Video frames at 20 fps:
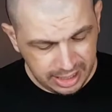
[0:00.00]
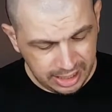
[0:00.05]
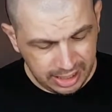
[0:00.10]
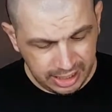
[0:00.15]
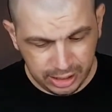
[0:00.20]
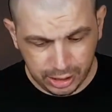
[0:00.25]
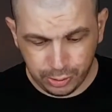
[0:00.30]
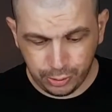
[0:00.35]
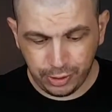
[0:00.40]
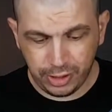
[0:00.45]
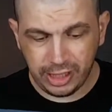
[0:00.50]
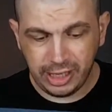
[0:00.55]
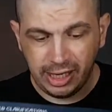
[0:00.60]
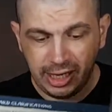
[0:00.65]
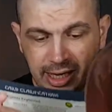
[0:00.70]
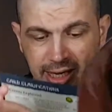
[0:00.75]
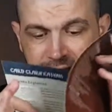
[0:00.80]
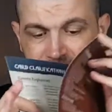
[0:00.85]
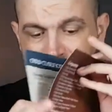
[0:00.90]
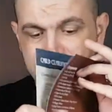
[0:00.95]
It's really
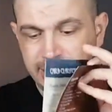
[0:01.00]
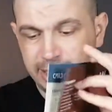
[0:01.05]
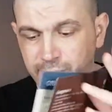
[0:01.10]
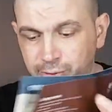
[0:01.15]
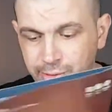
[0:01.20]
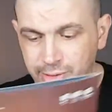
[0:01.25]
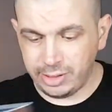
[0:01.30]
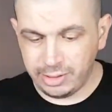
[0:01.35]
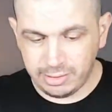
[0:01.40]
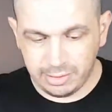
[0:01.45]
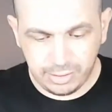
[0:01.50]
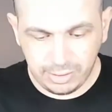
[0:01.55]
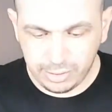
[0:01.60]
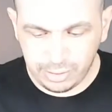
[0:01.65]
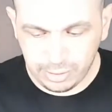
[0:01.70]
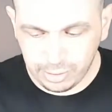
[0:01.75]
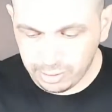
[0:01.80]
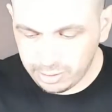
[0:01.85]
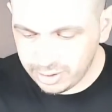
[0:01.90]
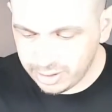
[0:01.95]
easy to,
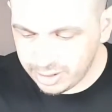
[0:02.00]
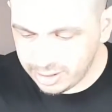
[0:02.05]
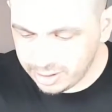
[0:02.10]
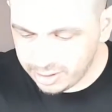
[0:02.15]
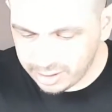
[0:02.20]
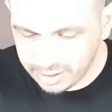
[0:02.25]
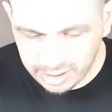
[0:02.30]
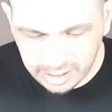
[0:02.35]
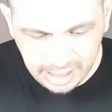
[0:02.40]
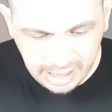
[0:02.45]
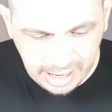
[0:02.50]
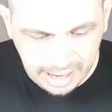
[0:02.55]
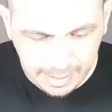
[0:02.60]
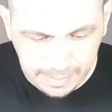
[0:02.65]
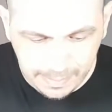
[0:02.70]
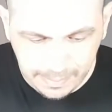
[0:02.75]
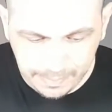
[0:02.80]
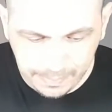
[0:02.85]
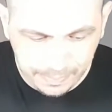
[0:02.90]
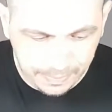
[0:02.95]
to learn
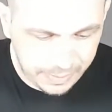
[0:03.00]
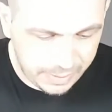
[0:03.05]
game.